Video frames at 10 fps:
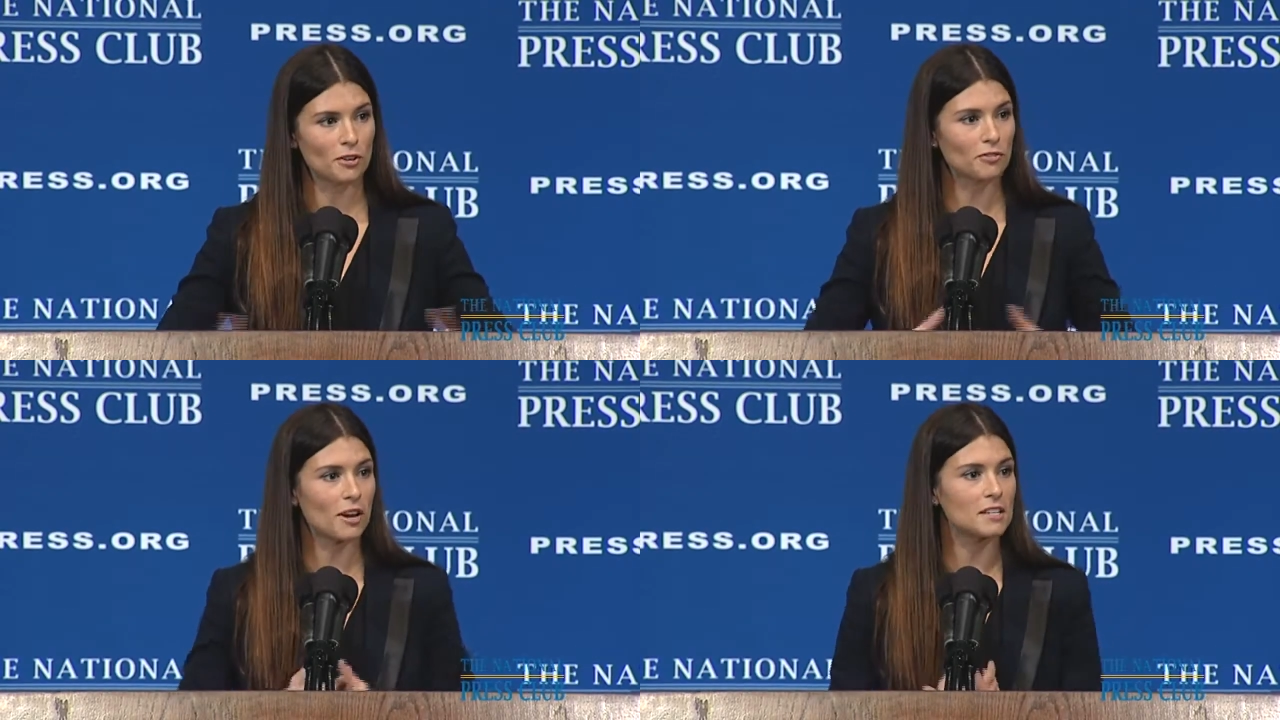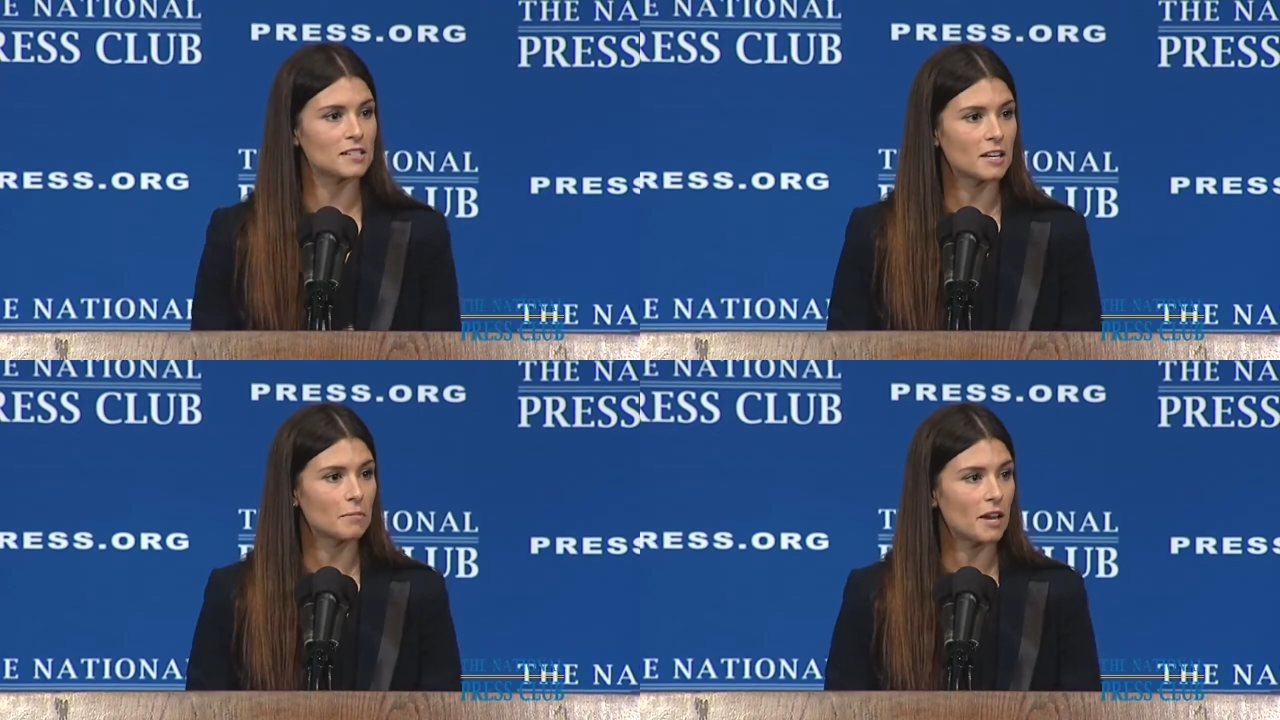of
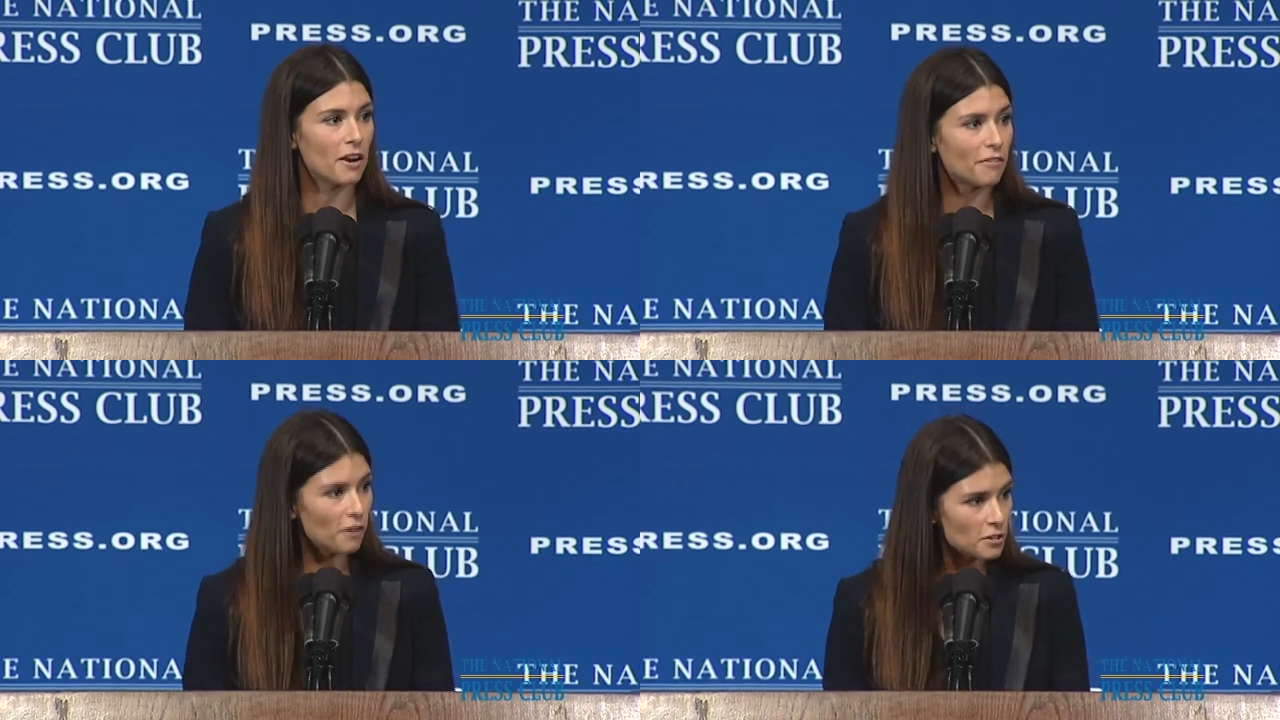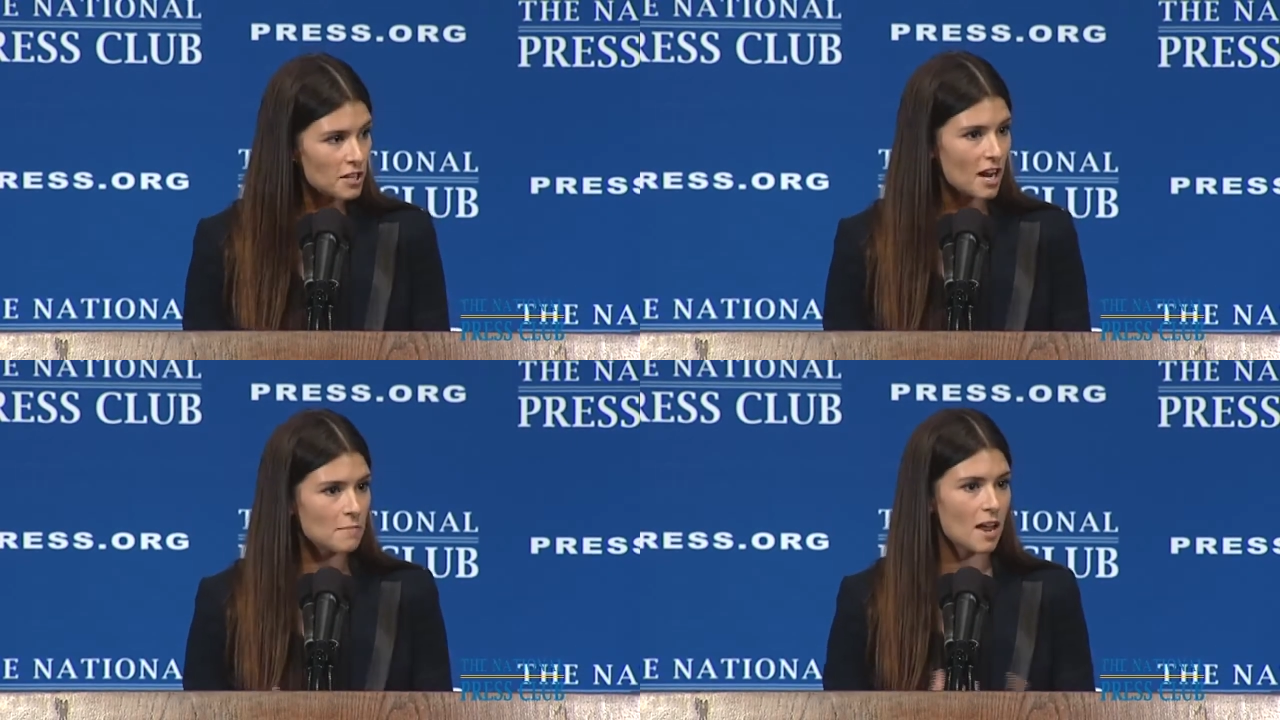racing, being a
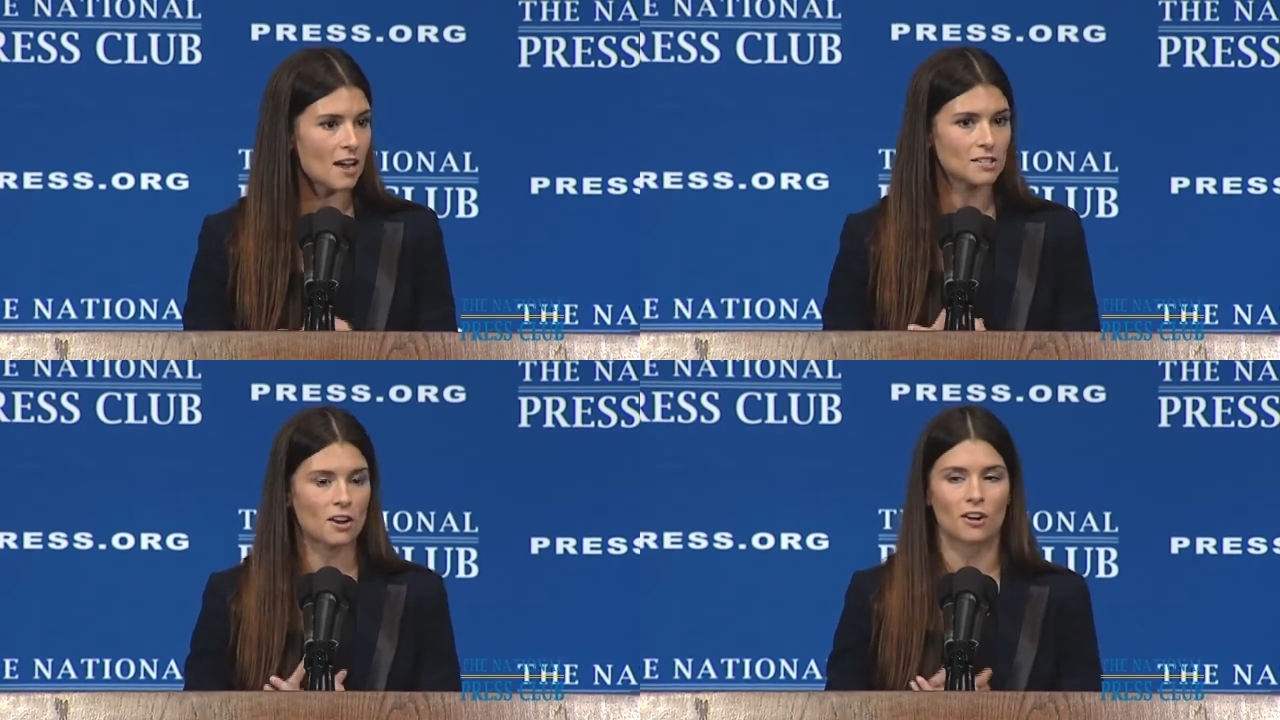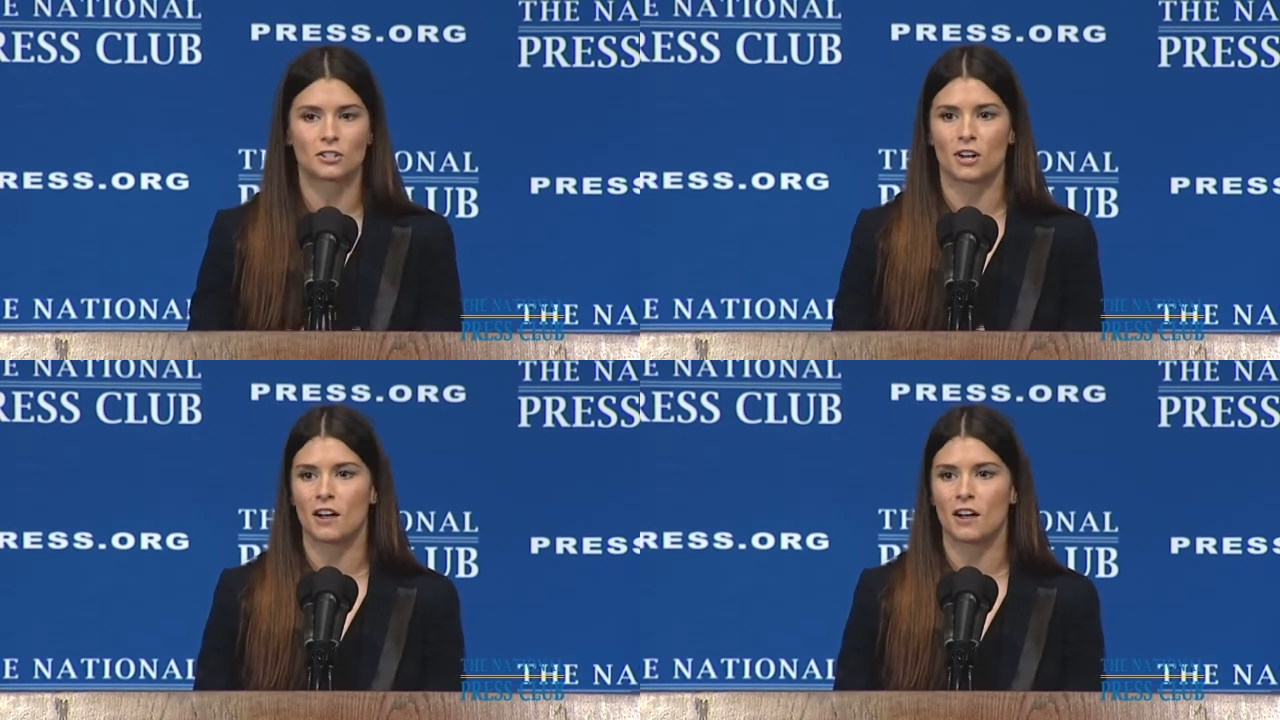full-time NASCAR